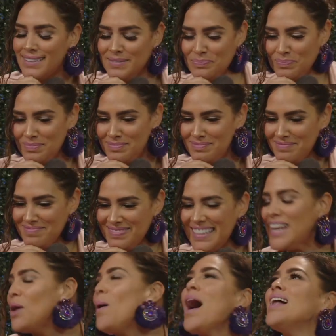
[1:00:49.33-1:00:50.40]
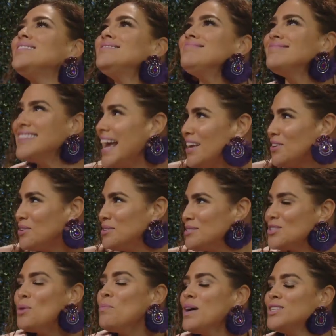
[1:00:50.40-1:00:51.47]
Igual. Ciao. Igual. Thank Mwah.
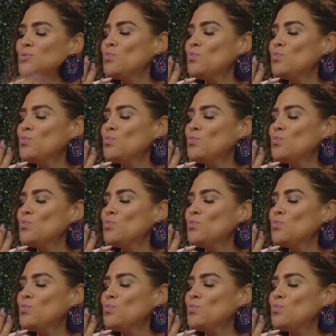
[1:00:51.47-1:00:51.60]
you so much.